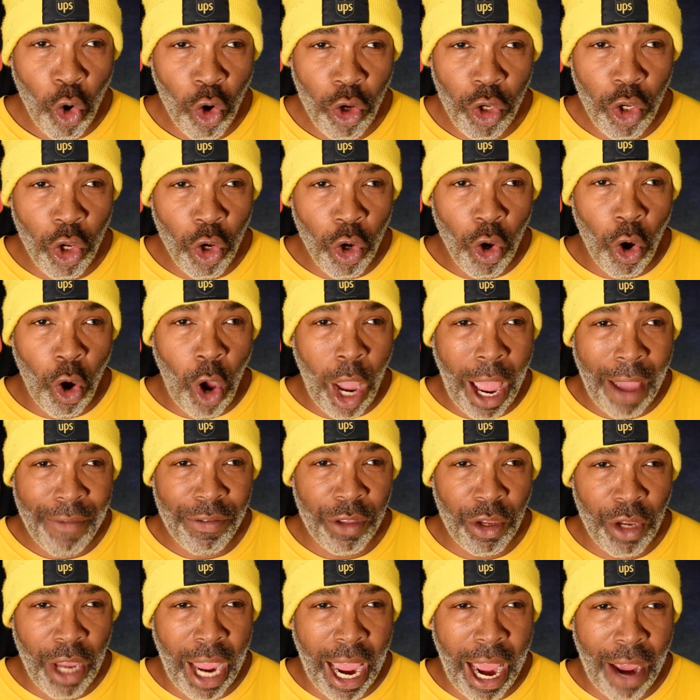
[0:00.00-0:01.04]
don't have
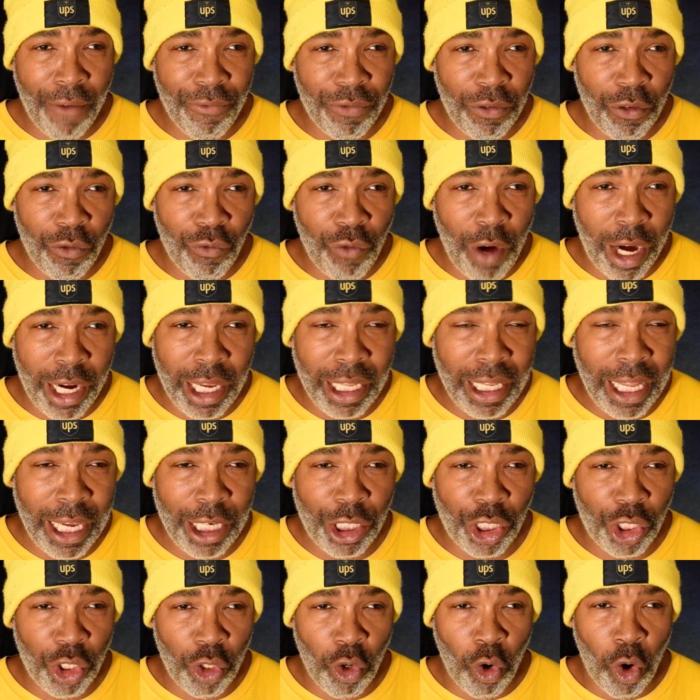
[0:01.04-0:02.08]
the
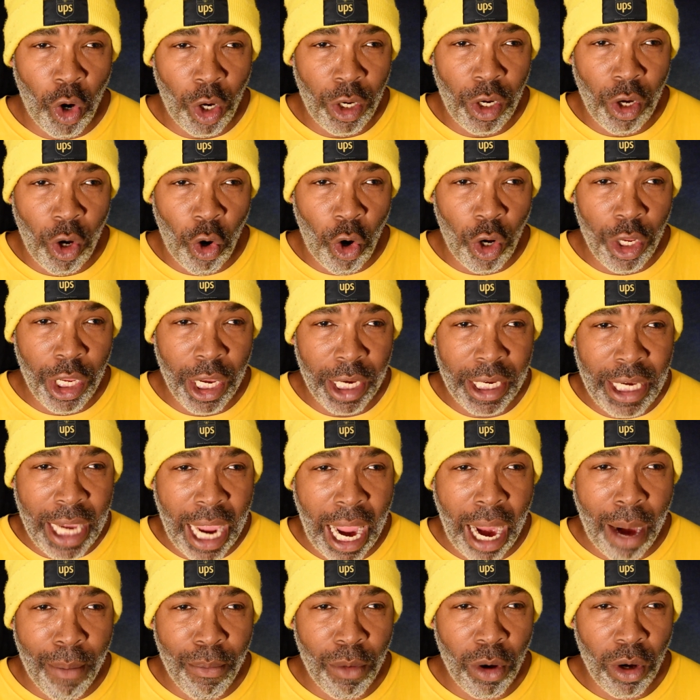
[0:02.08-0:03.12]
regulation on your
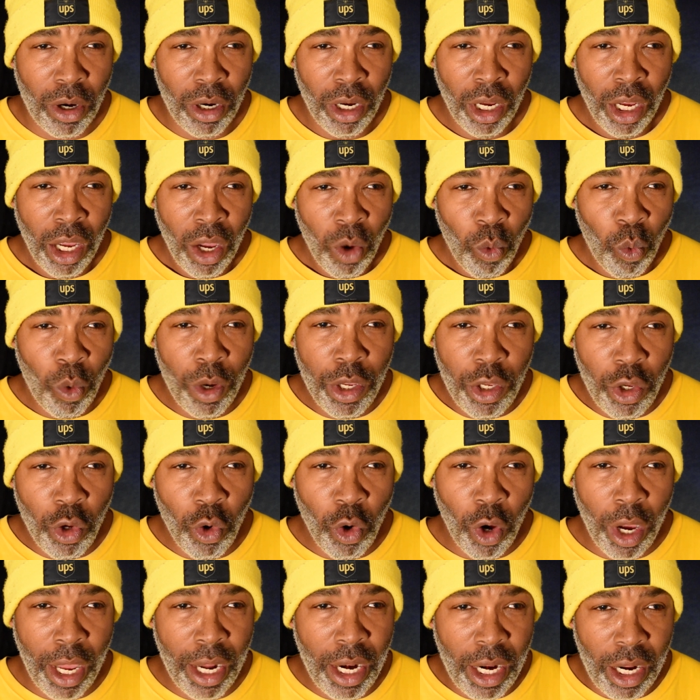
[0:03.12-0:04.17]
camera when
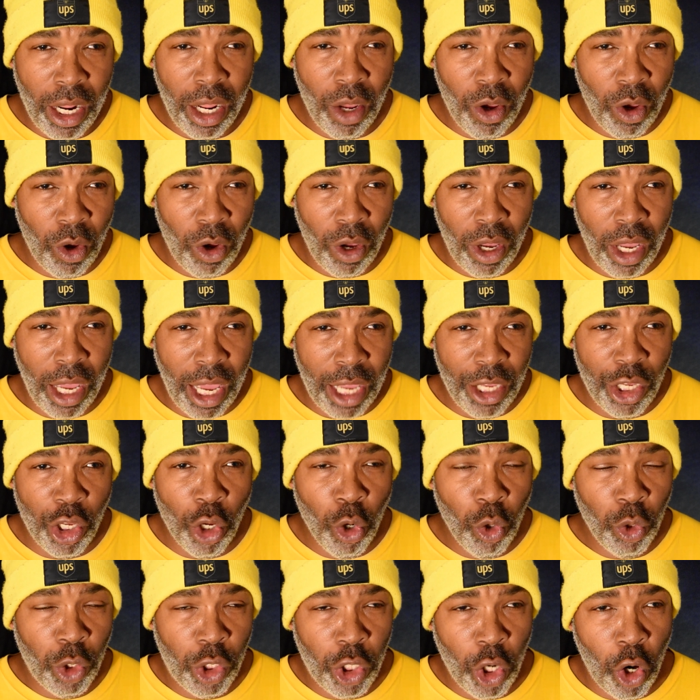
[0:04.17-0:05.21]
you at
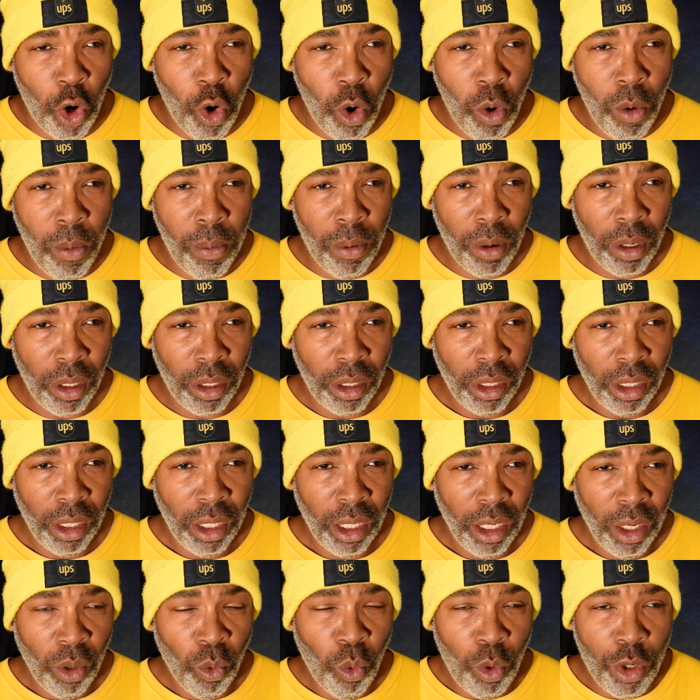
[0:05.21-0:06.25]
YouTube.
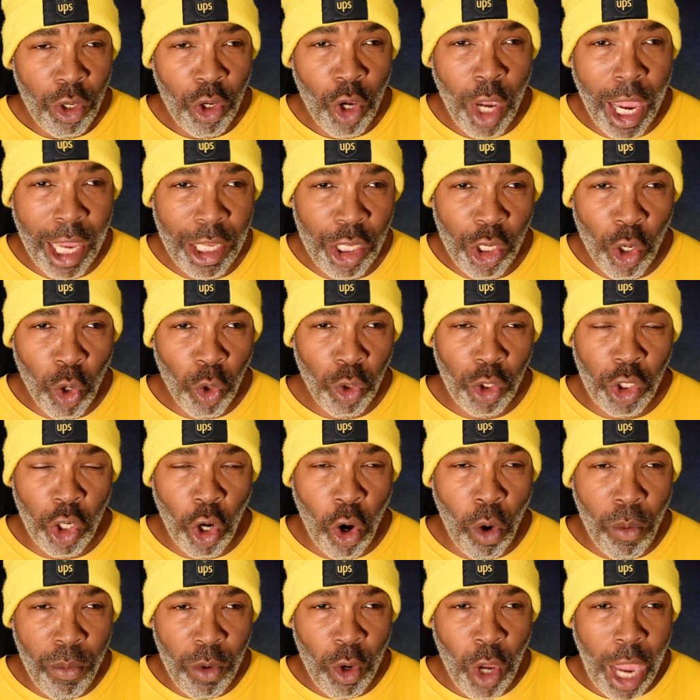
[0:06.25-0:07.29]
When you're at
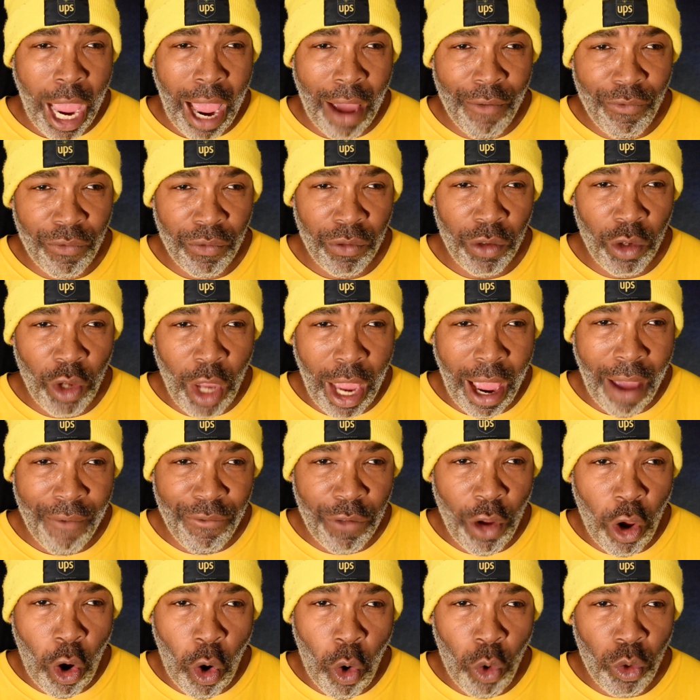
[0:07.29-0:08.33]
YouTube, you
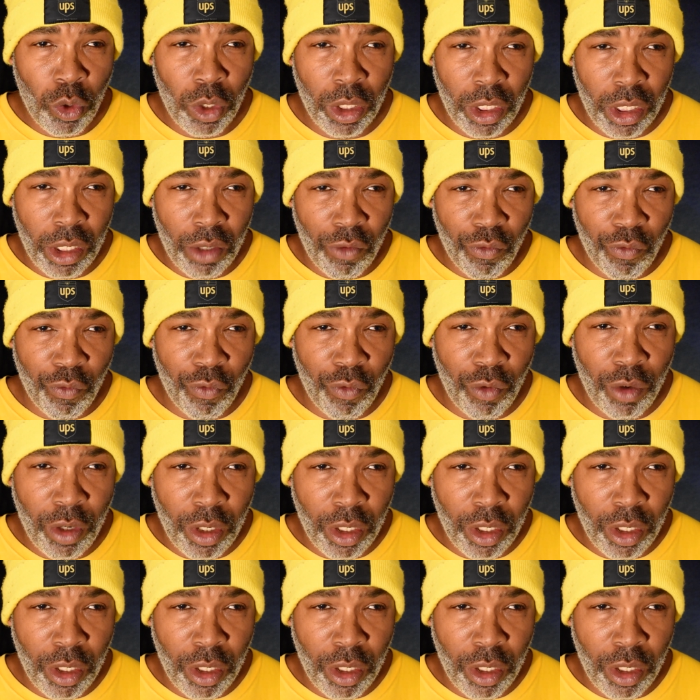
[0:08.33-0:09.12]
have your own